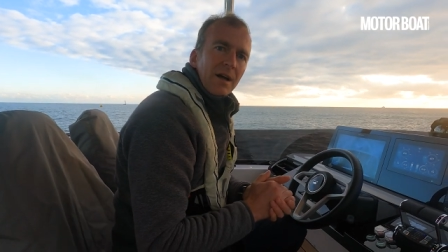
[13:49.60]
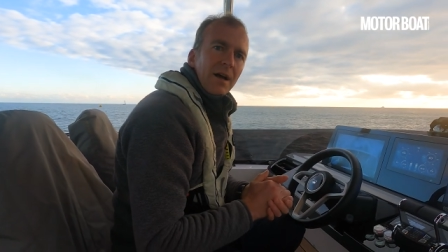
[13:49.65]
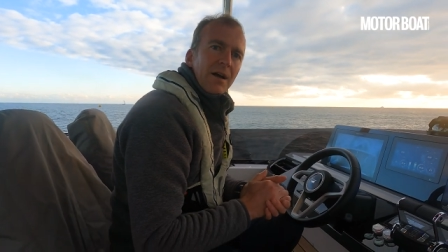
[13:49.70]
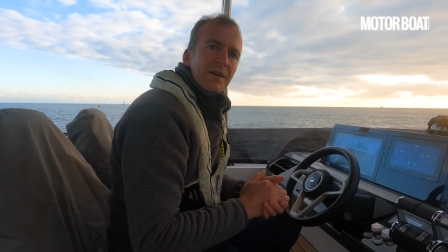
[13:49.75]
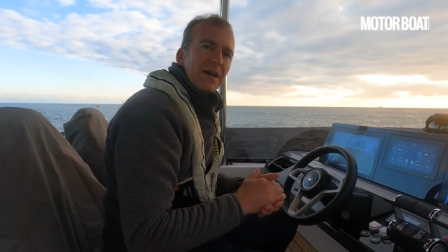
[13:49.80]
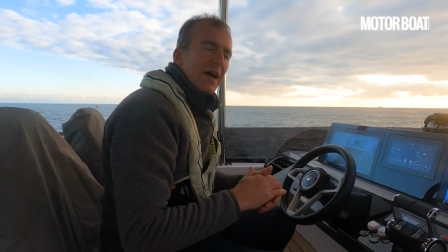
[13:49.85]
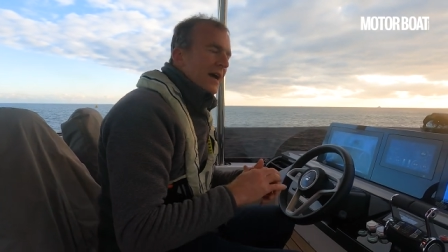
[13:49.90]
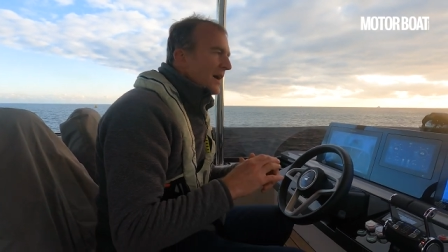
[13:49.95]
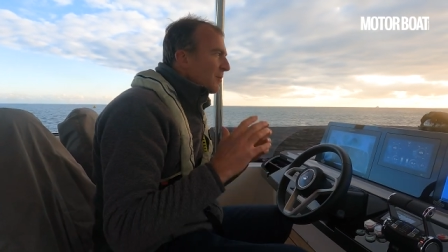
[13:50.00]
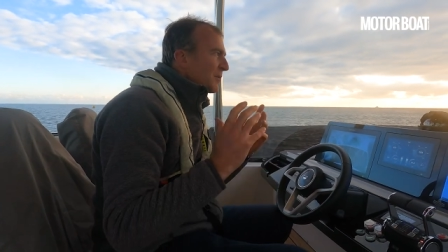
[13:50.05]

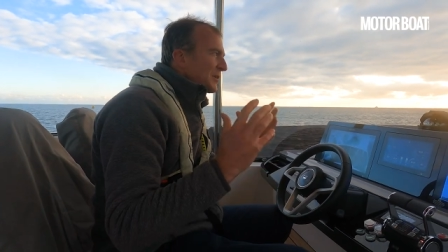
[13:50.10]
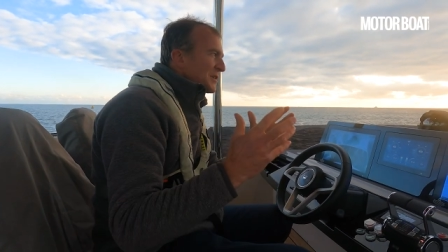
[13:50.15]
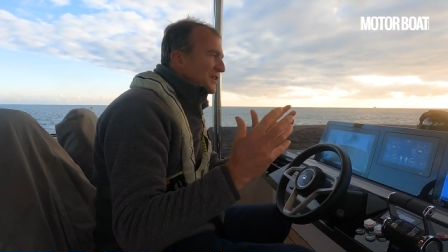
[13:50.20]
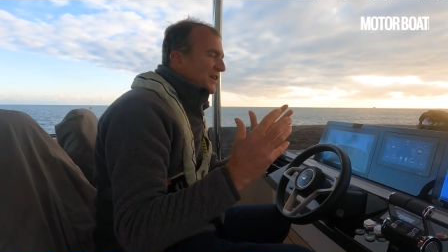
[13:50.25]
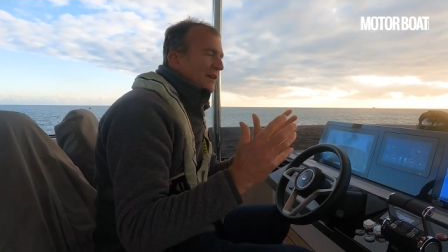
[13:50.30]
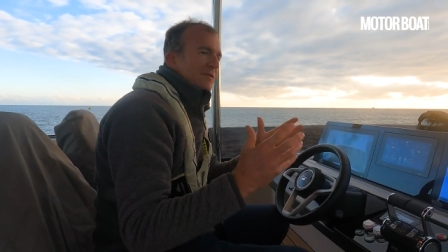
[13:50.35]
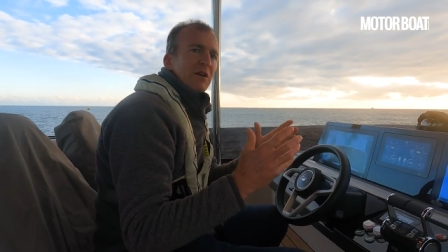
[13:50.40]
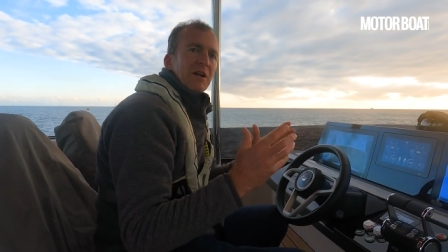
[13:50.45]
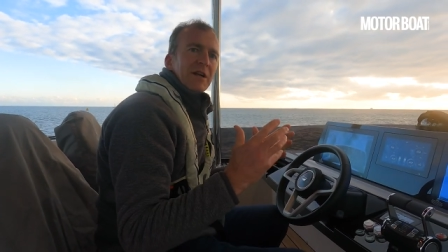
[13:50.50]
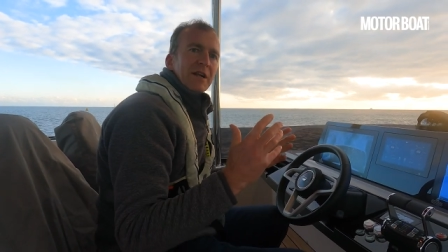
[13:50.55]
Okay, I wanted to
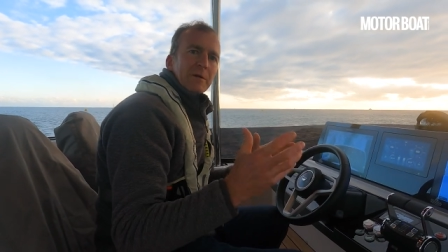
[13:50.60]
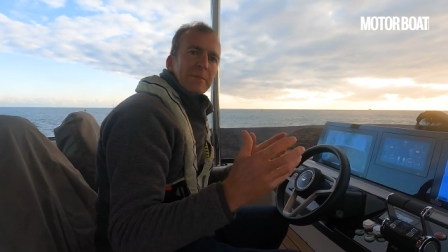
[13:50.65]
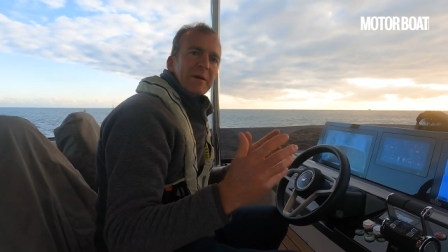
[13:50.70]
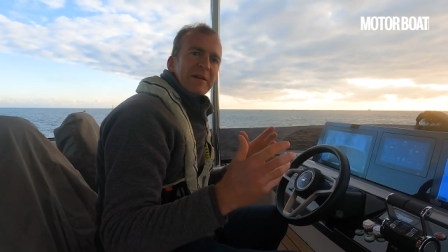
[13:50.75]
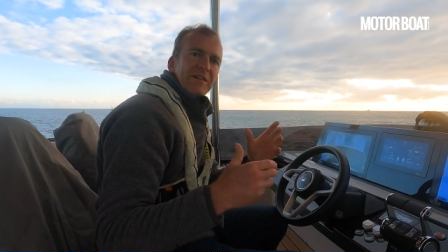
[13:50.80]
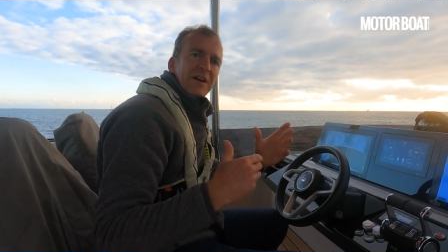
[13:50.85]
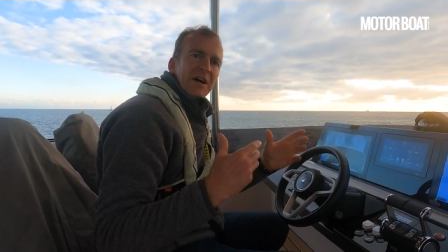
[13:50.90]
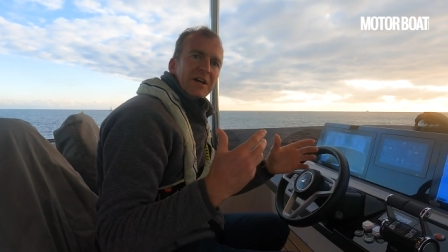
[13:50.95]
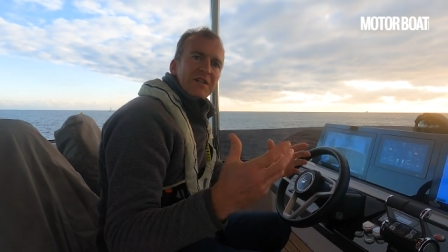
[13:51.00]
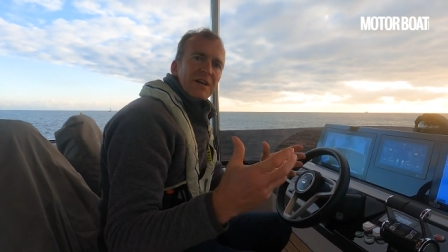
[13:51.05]
give you a little
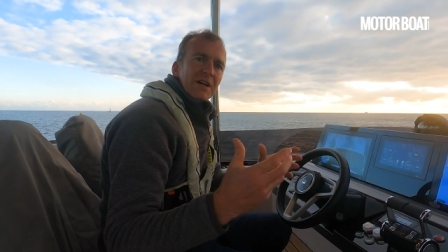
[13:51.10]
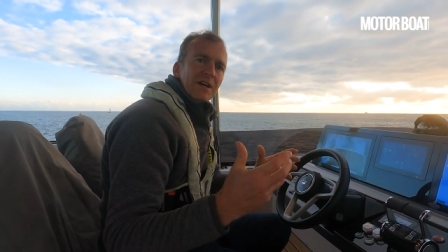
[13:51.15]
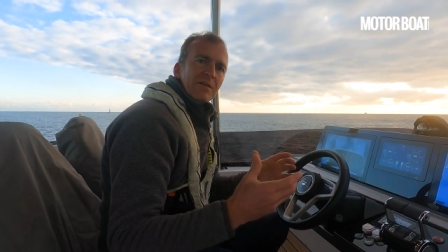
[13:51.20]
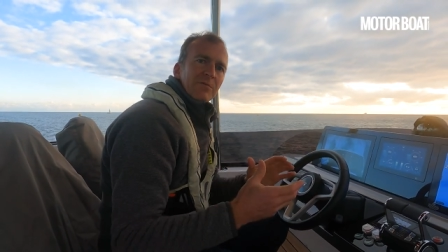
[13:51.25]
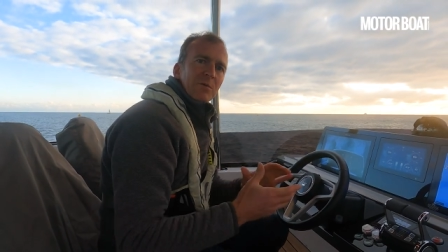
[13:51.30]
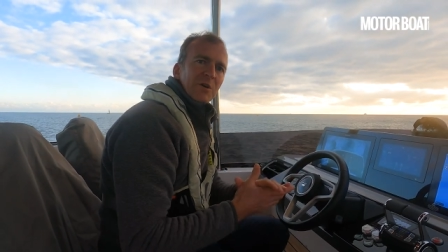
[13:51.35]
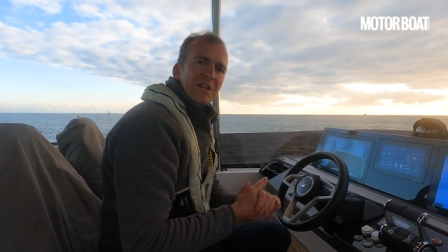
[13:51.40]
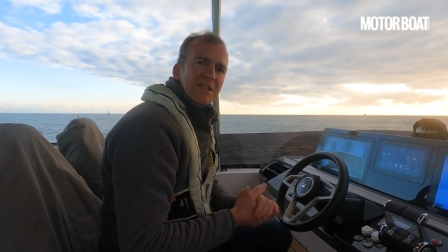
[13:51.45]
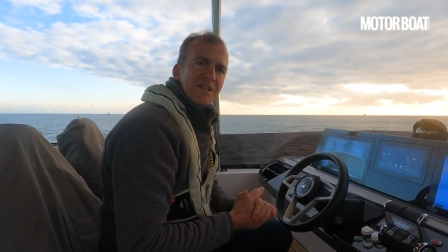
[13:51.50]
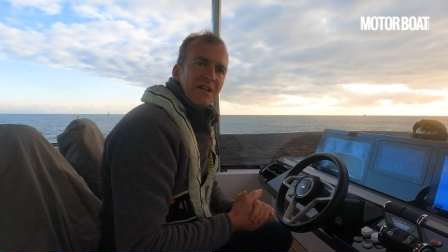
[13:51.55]
bit of an idea
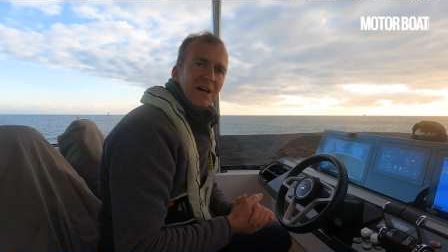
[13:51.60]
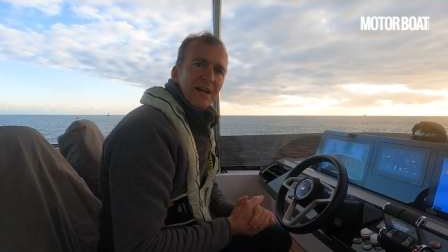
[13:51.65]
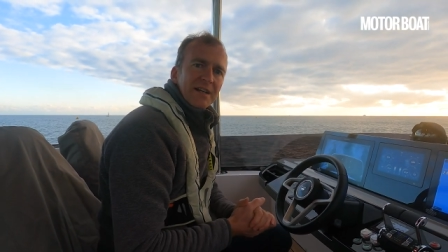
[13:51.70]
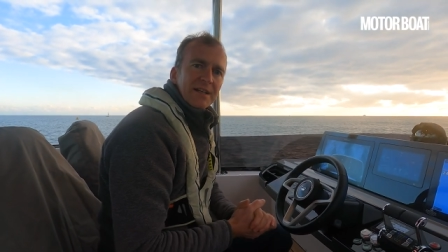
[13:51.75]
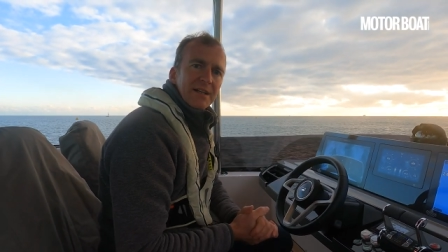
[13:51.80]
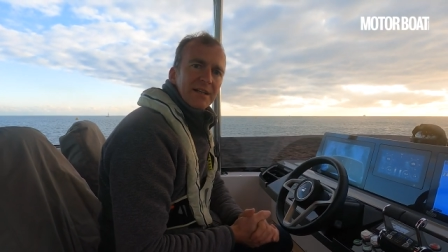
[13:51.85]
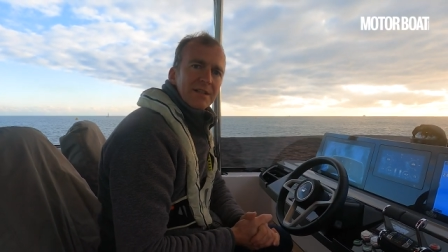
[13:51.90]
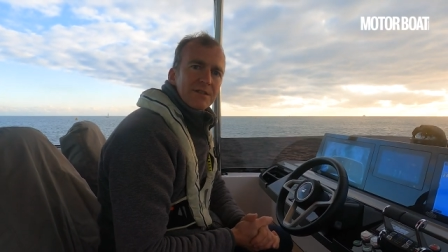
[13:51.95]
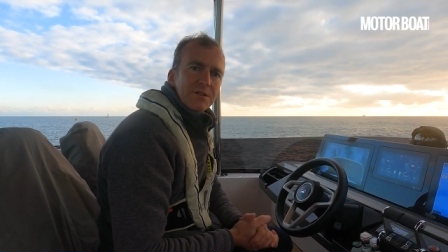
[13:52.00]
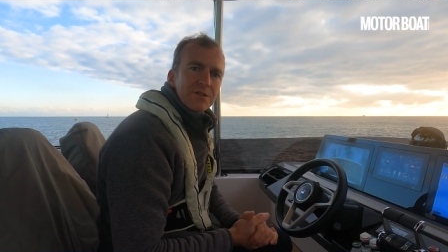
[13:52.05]
of what it's
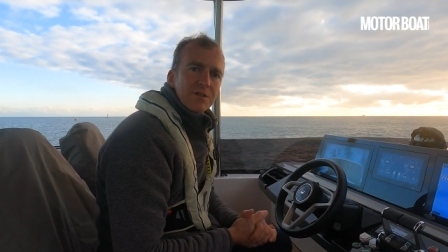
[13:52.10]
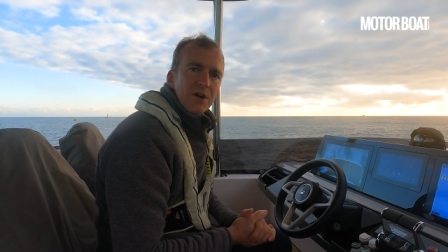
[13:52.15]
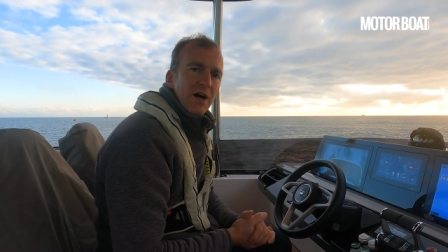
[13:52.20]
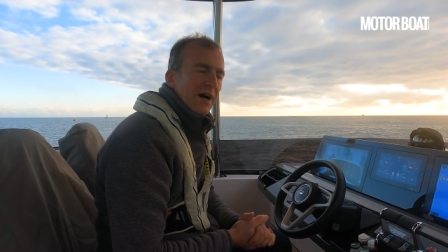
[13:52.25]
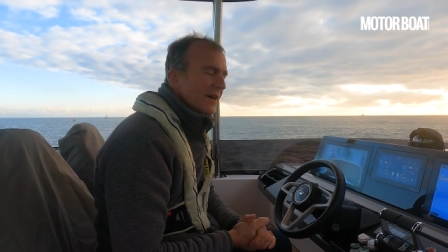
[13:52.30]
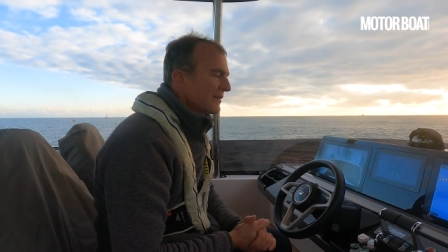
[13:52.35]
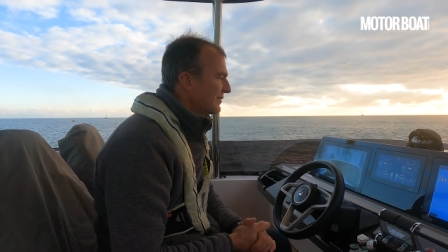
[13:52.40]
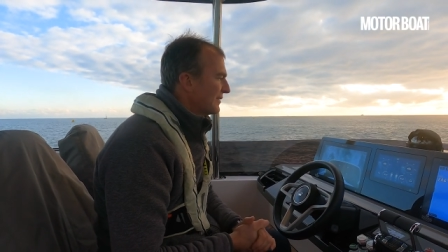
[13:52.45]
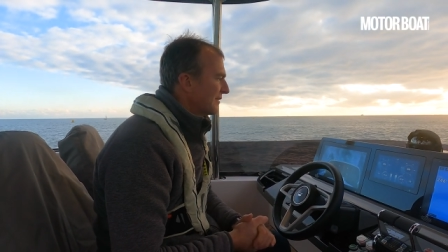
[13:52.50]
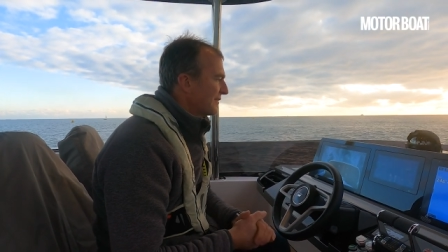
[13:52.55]
like to
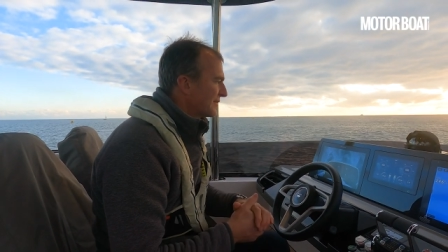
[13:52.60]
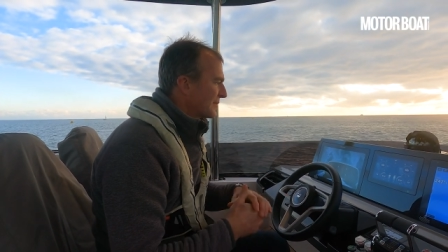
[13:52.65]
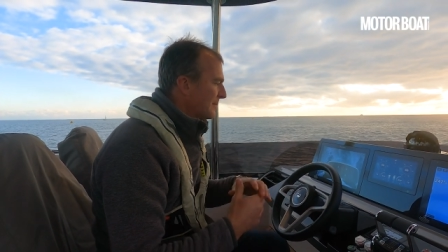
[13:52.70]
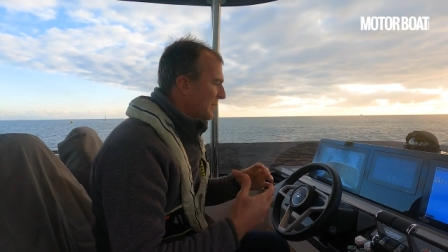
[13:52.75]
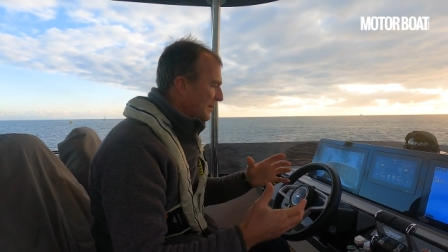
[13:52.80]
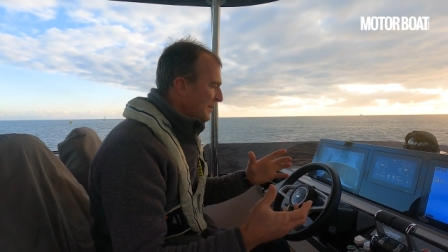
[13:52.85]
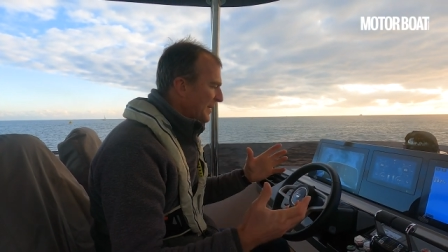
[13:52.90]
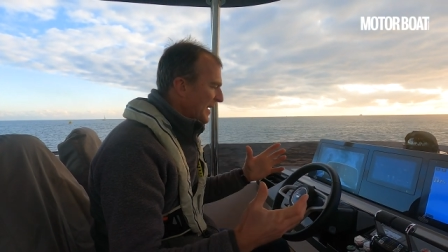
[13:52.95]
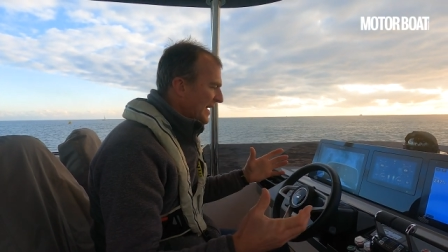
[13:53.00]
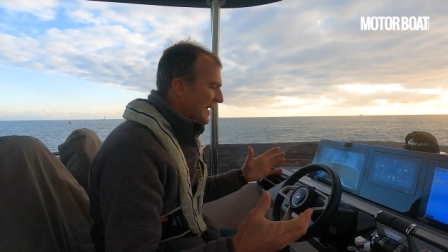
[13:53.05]
drive from
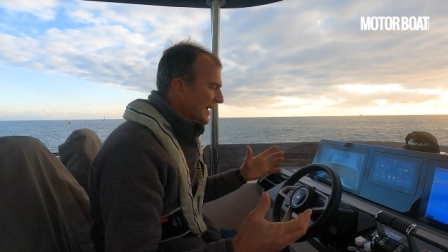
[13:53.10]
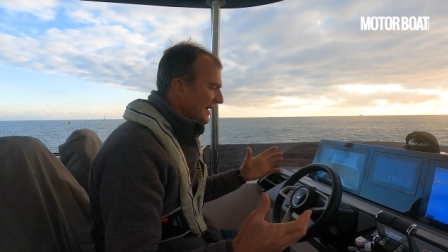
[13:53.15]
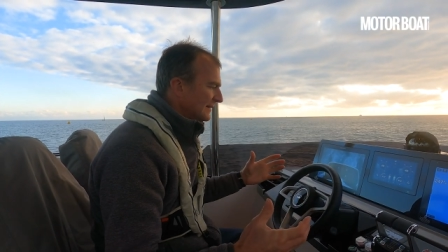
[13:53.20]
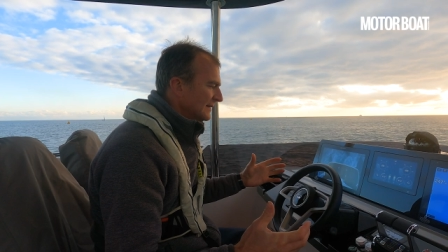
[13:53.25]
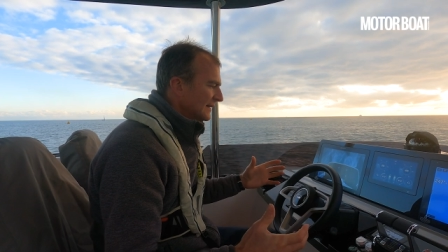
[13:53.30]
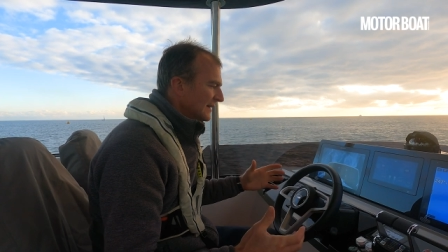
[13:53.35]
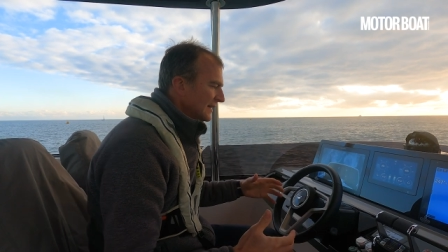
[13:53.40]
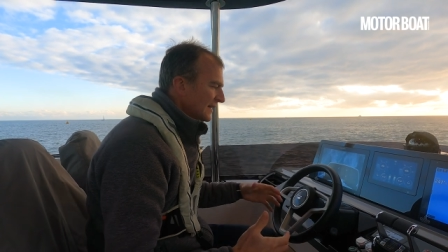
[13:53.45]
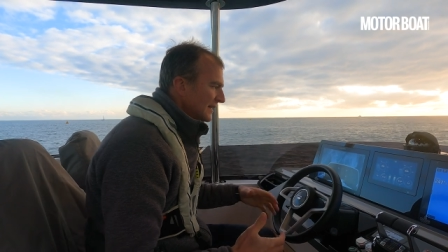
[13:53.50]
up here.